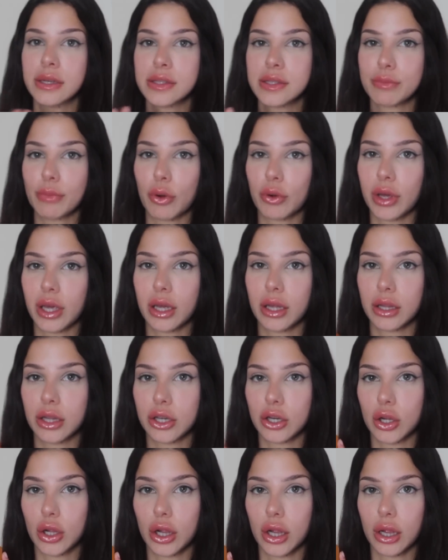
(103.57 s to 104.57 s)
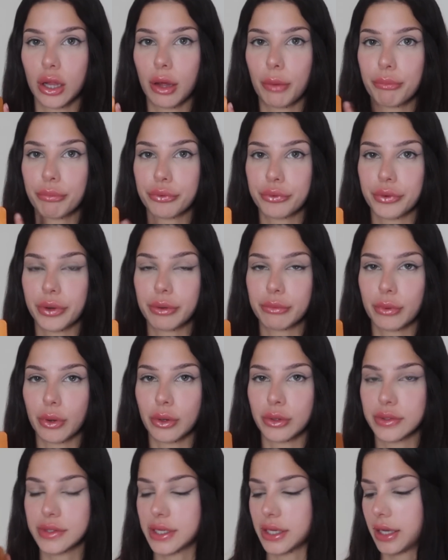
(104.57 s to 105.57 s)
smoking a little
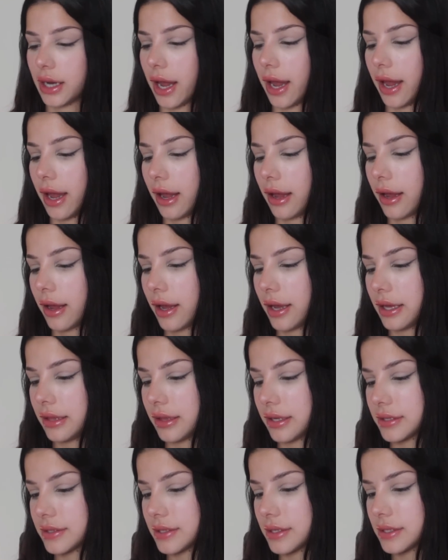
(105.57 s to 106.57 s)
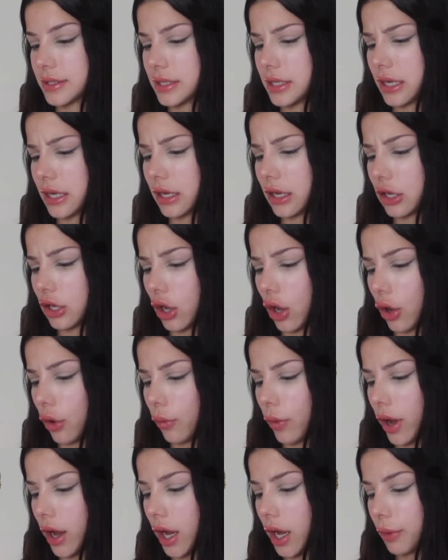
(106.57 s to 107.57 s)
pre-roll today. This is the
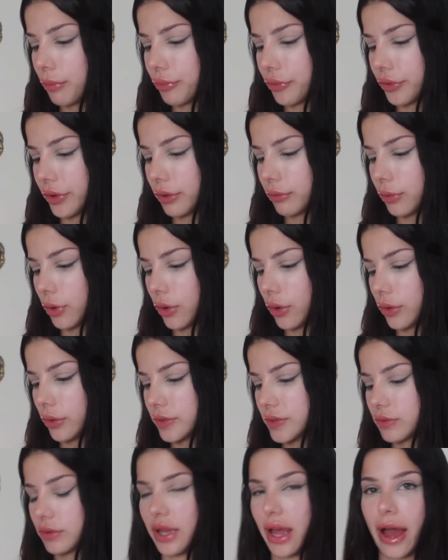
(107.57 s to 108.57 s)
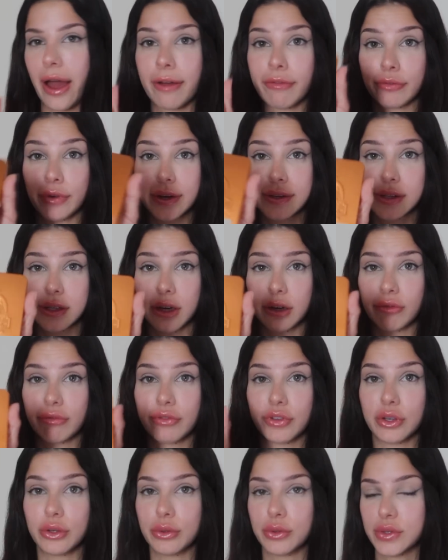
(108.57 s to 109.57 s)
Koa pre-rolls live resin
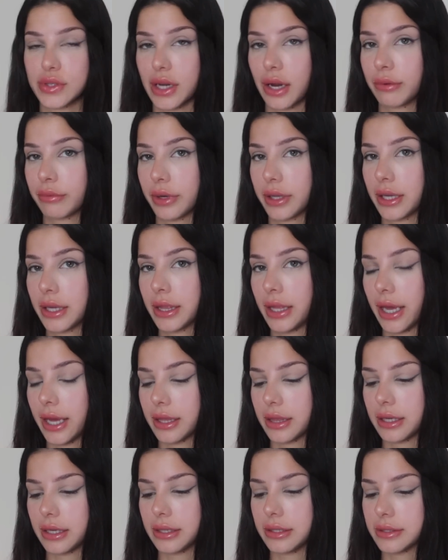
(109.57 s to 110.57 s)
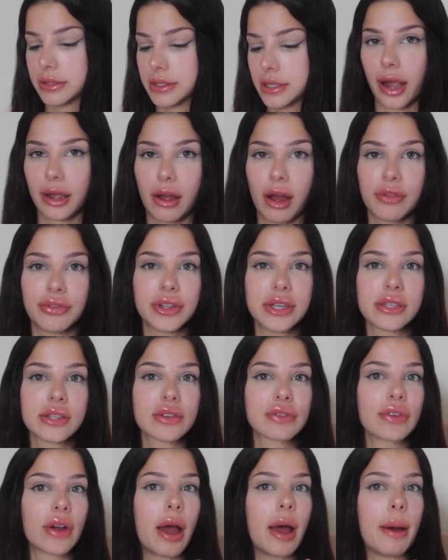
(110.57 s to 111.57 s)
infused. I really like these. I got these
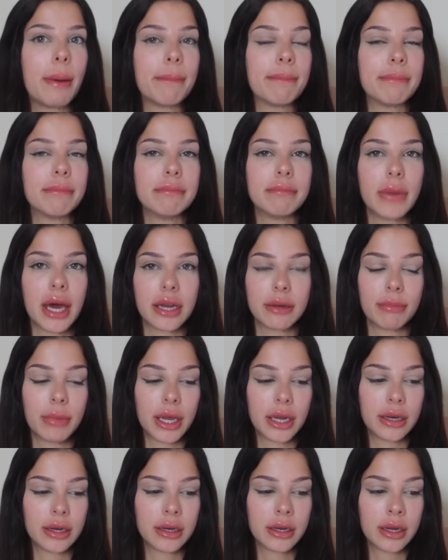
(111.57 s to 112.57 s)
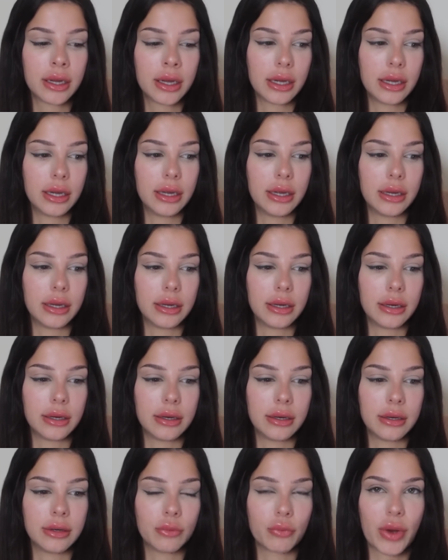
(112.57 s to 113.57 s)
from MedMen
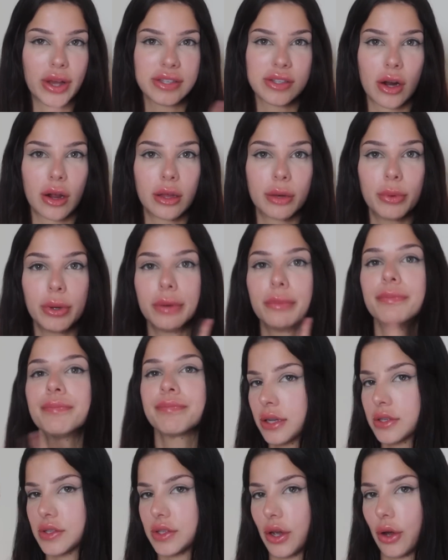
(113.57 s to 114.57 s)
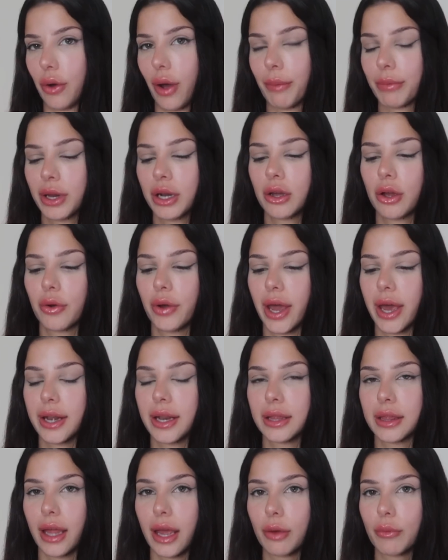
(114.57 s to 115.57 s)
in West Hollywood. So I'm gonna go ahead
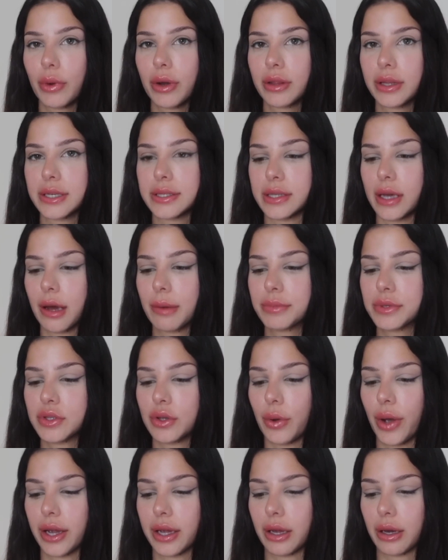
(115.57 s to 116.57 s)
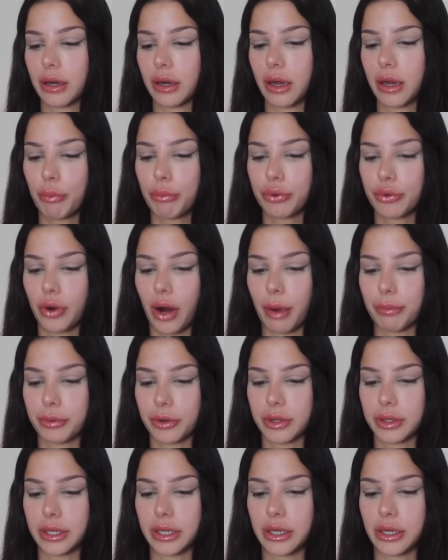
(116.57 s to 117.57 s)
and light one of these up so I can
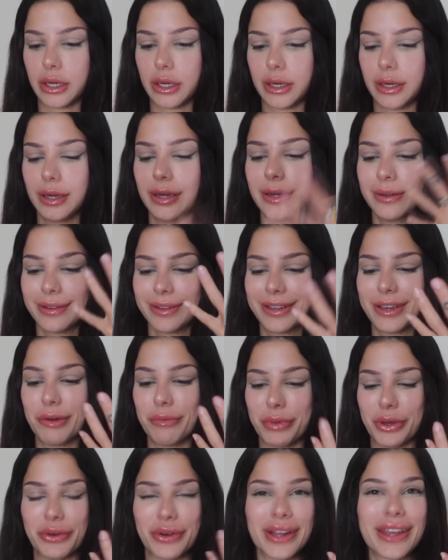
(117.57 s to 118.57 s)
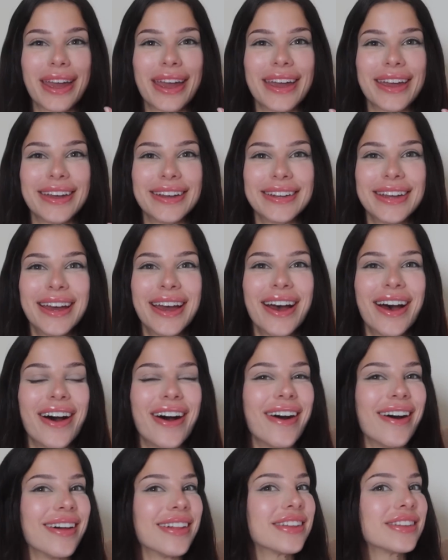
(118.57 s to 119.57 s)
properly communicate
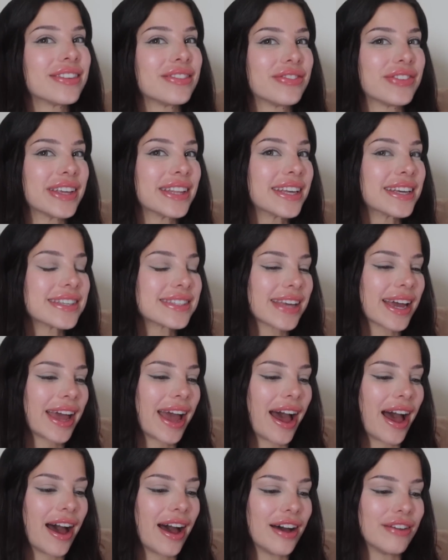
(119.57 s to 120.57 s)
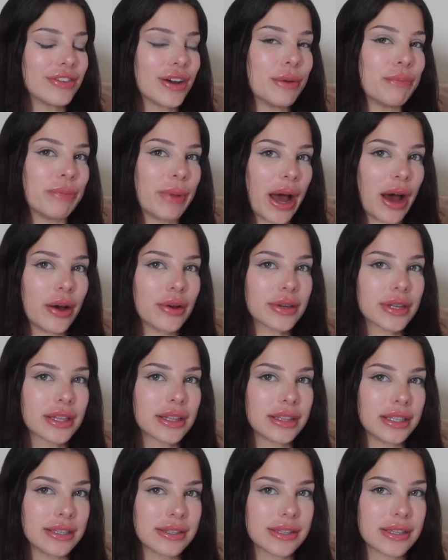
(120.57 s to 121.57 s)
all of the feelings I have about
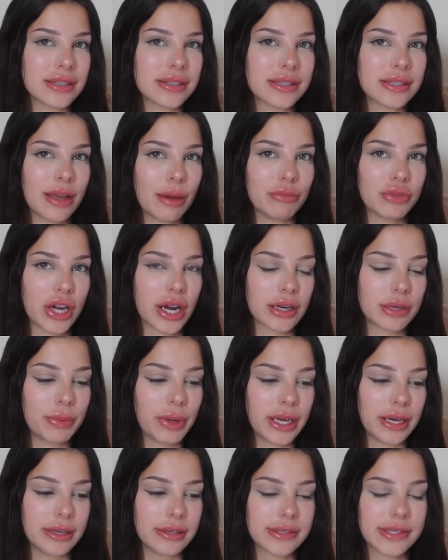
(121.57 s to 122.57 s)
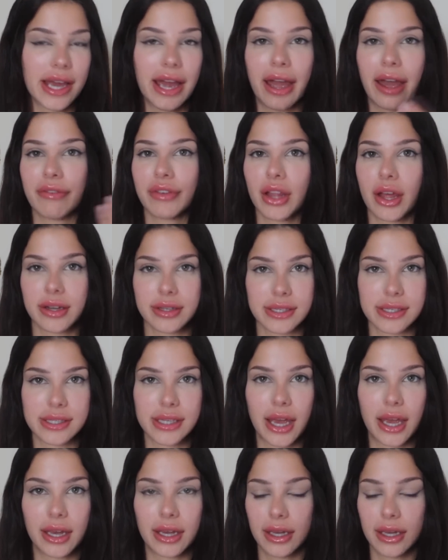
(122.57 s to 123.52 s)
this subject, because I have a lot to say.